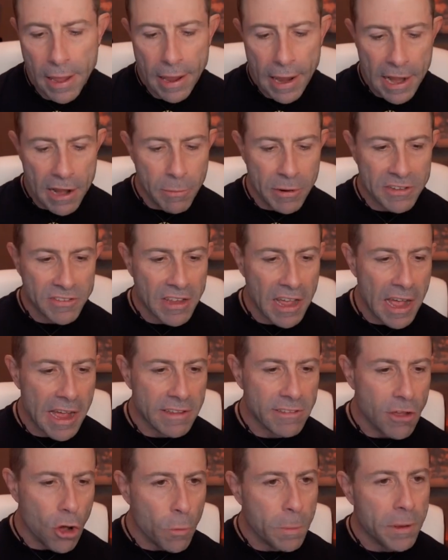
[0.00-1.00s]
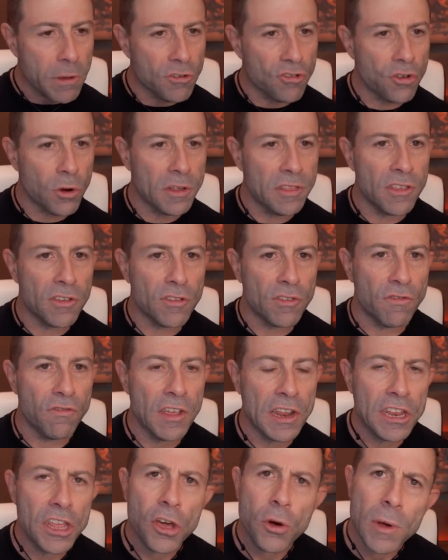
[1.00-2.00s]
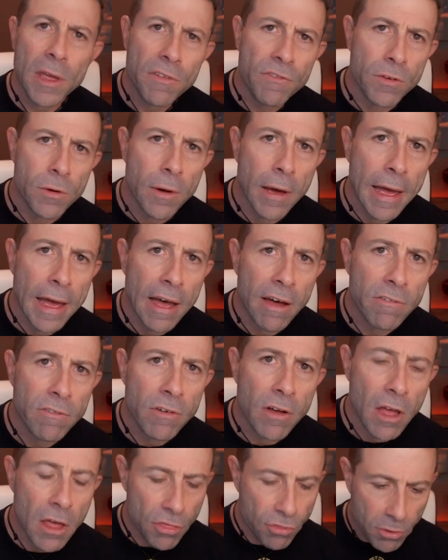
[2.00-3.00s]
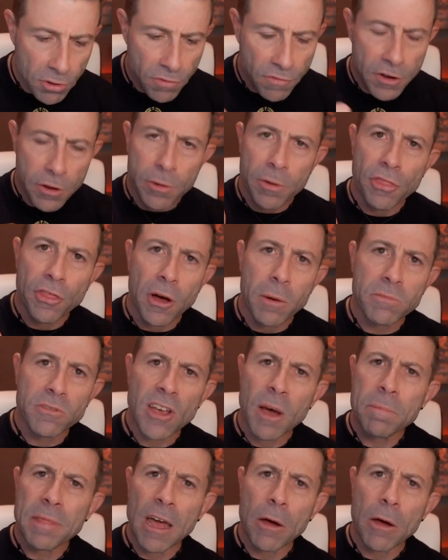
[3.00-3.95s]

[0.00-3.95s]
Anyways, guys, I hope you enjoyed this video. If you have, throw the video a thumbs up.